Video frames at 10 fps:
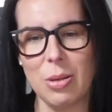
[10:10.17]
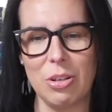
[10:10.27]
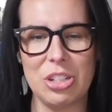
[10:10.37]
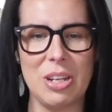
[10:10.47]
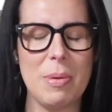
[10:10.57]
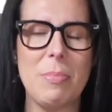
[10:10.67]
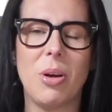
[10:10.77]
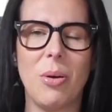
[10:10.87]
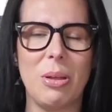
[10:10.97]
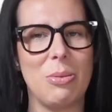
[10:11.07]
ownership, people
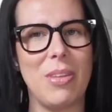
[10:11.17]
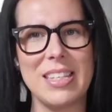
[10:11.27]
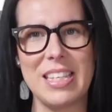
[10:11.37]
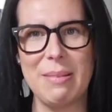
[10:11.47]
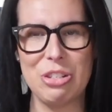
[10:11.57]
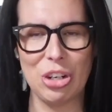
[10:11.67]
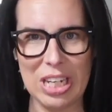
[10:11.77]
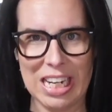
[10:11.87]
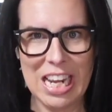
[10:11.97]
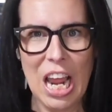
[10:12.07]
going through that same
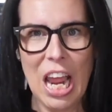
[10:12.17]
journey,